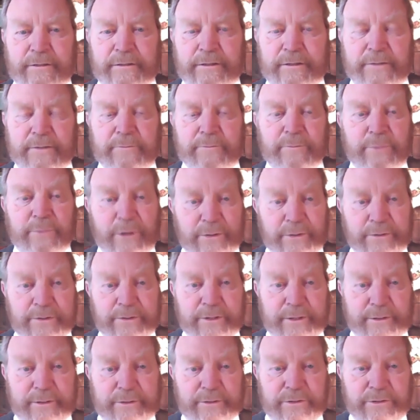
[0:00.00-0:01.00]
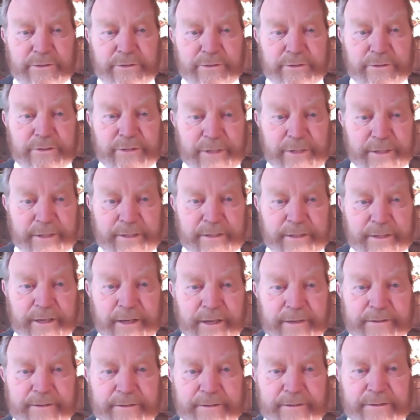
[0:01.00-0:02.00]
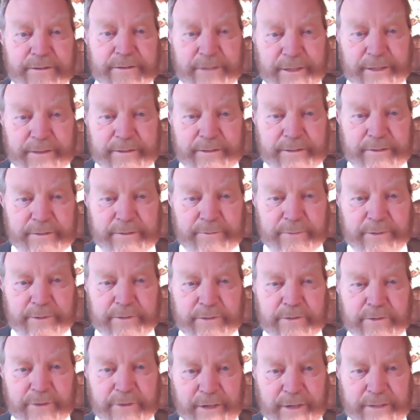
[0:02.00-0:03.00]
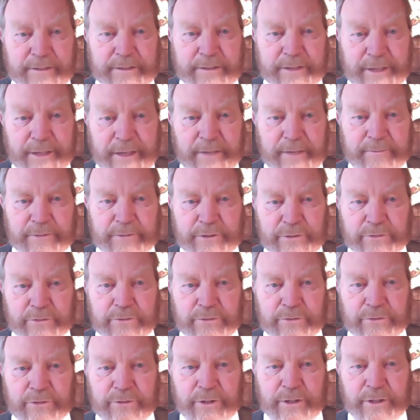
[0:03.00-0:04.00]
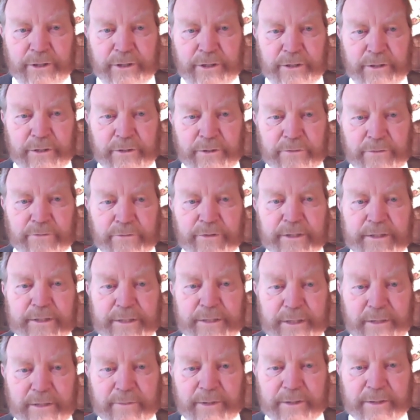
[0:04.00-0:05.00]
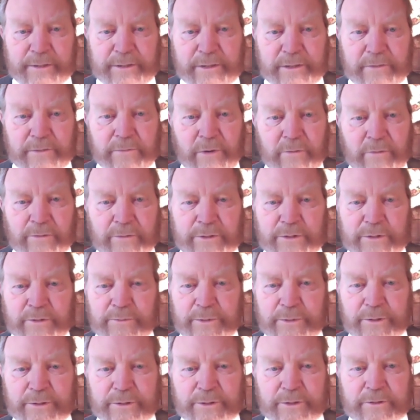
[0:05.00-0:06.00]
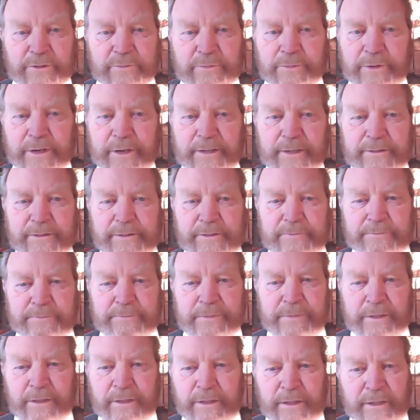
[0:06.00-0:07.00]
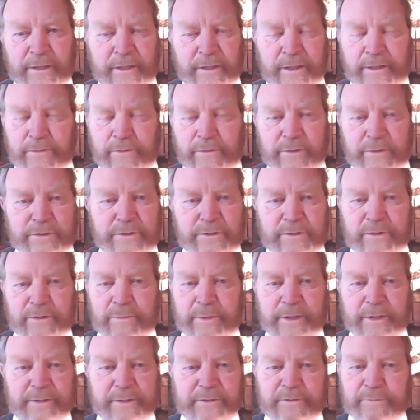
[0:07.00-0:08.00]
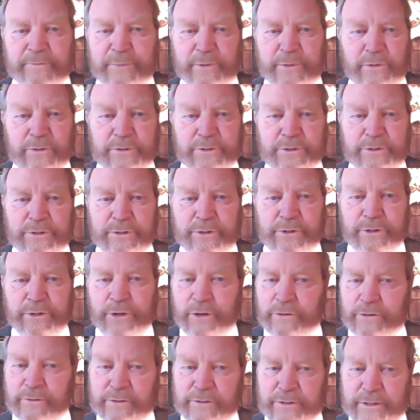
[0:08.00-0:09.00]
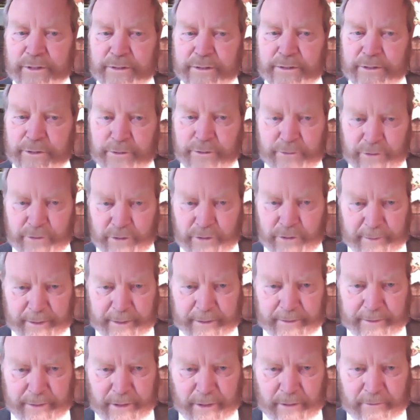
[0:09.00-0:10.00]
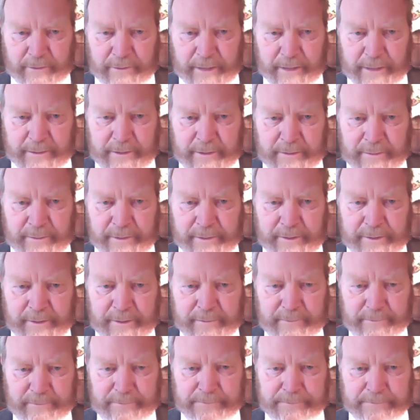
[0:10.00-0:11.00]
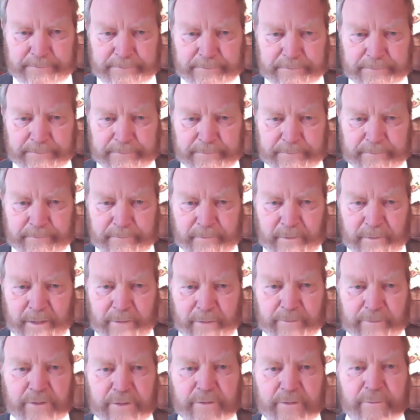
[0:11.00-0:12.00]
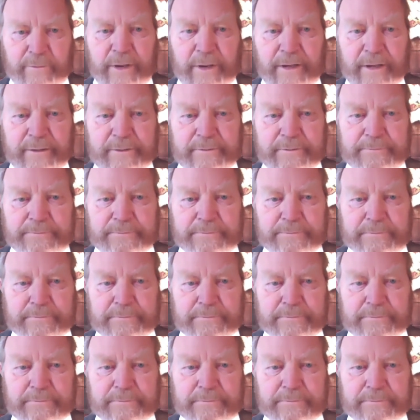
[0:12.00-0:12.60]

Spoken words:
in bondage to sin and Satan. But Christ came to redeem us. And what was the purchase price? It wasn't the blood of bulls and goats as it used to be in the Old Testament. It was the blood